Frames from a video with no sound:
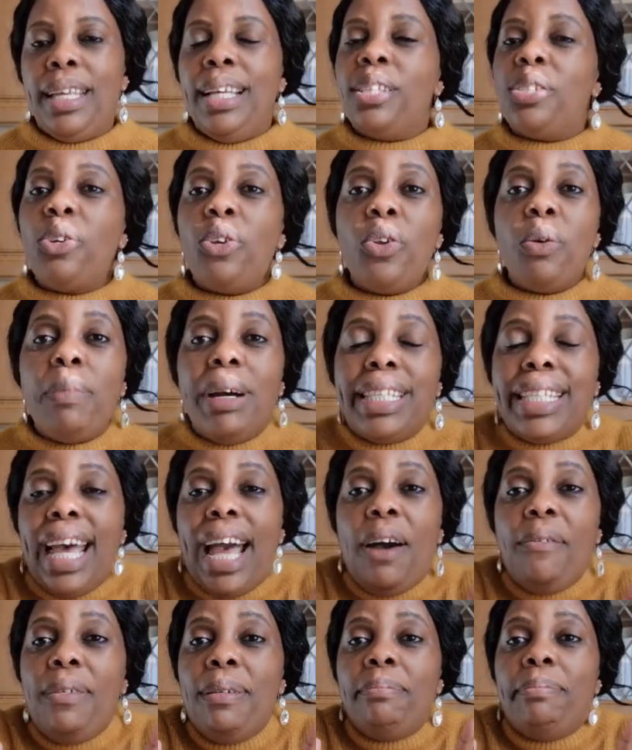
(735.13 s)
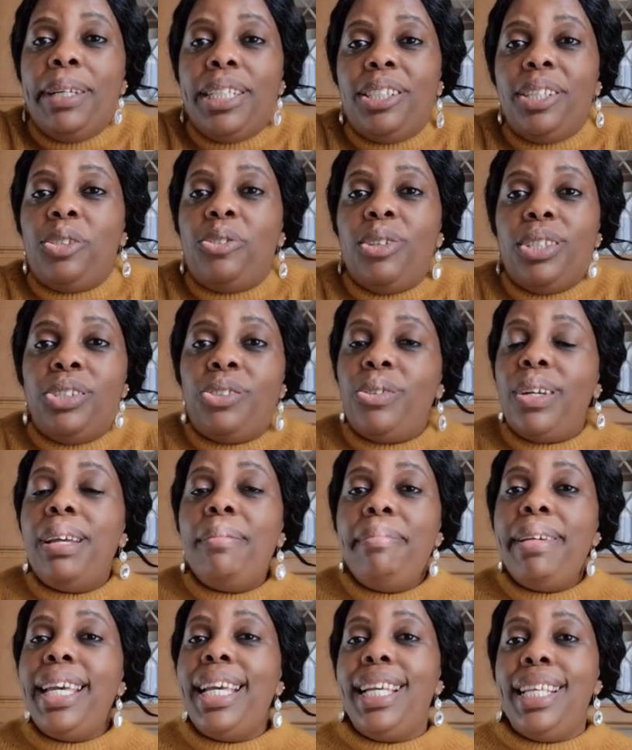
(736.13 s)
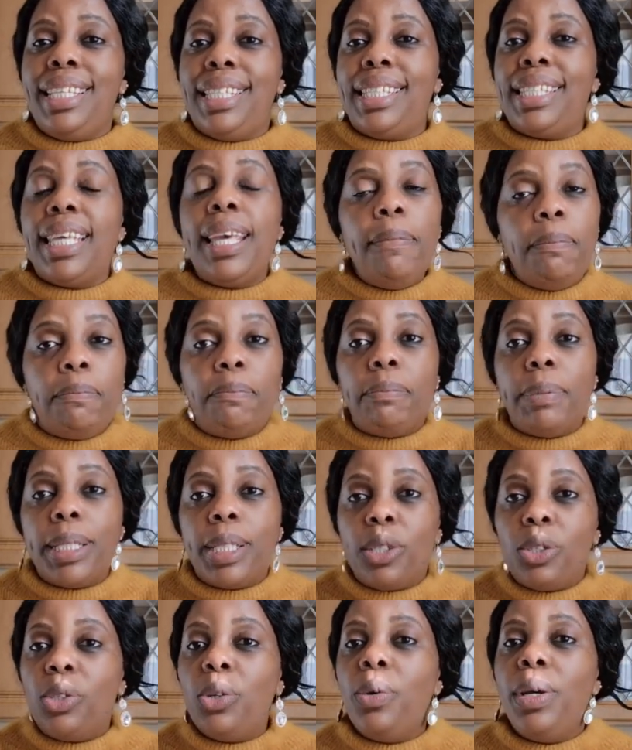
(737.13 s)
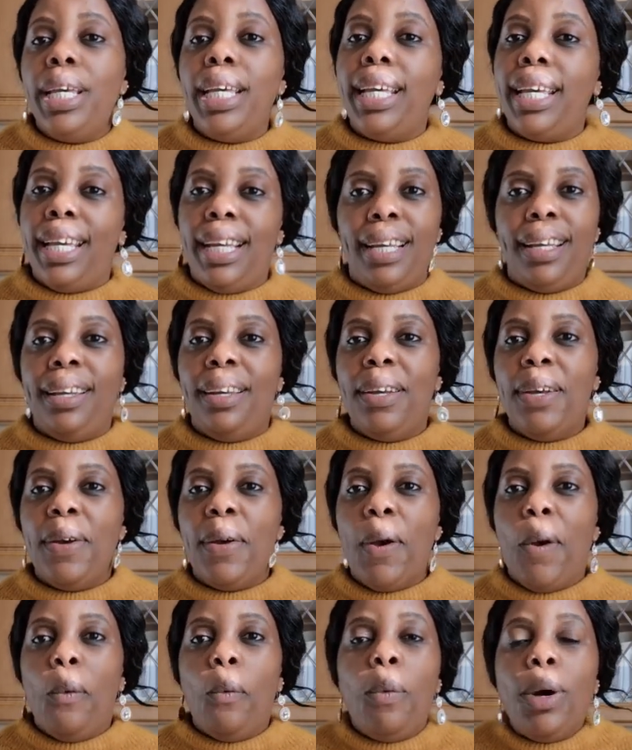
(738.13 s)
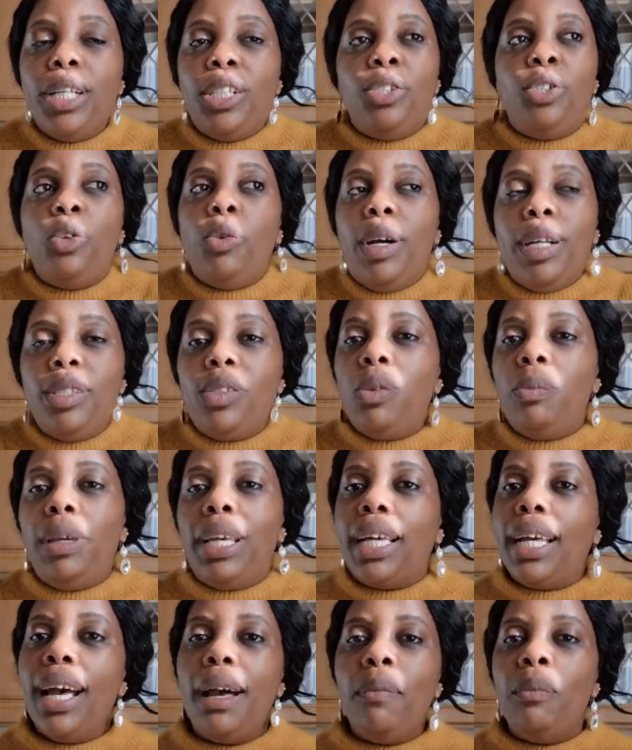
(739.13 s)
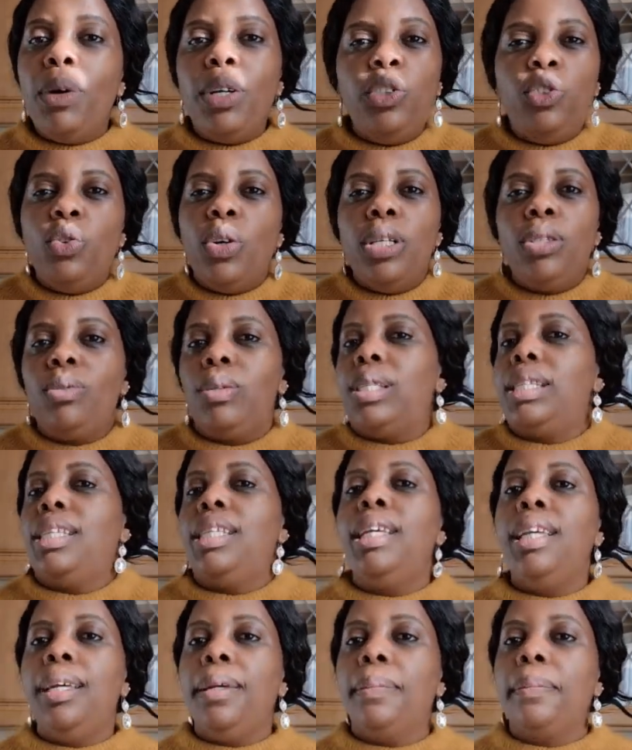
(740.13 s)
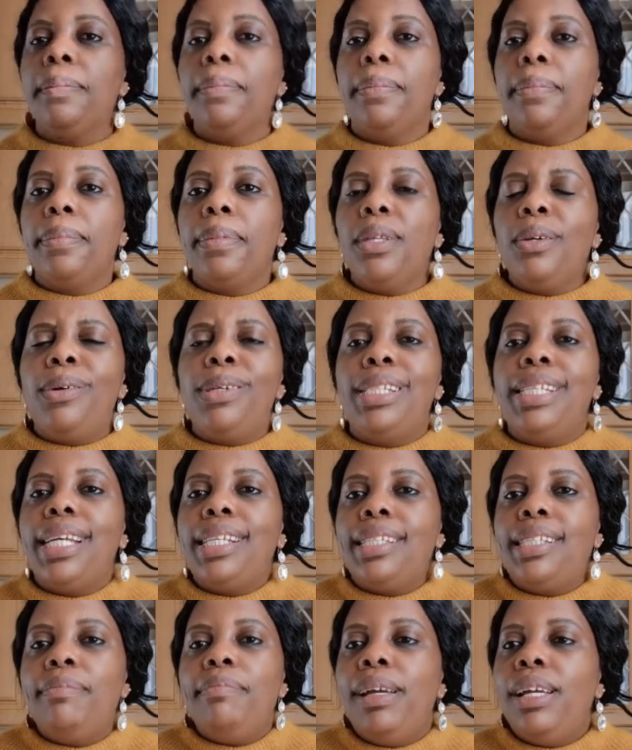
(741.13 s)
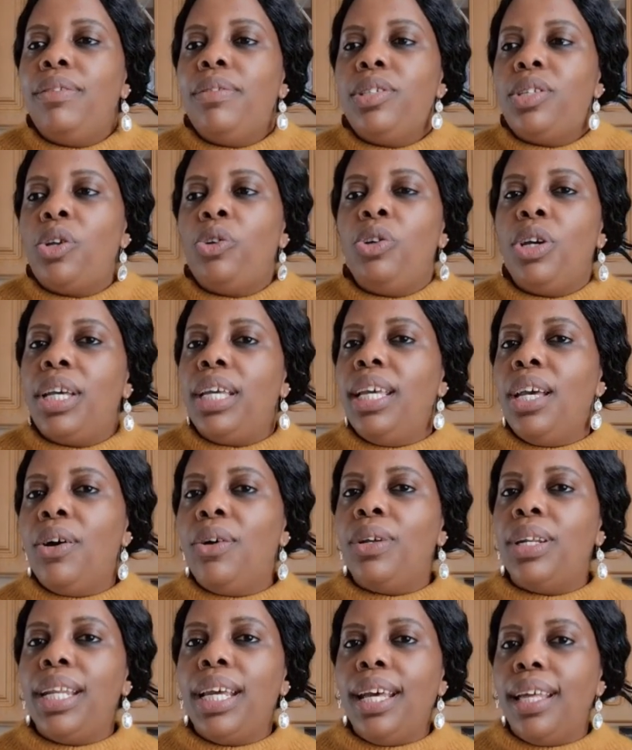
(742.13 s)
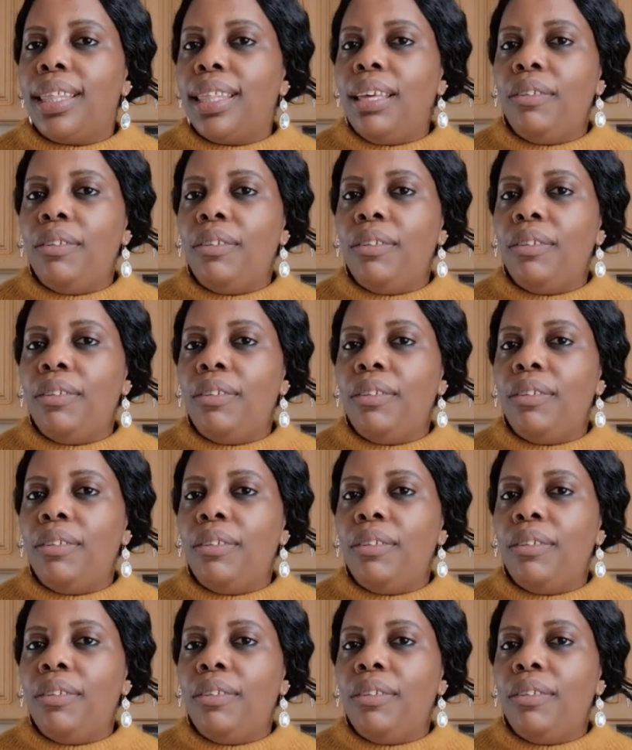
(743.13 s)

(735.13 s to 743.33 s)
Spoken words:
So no matter how ambitious your dream is, keep pursuing it. What do you want to become? What do you want to see? Because that's the main reason you're here on earth.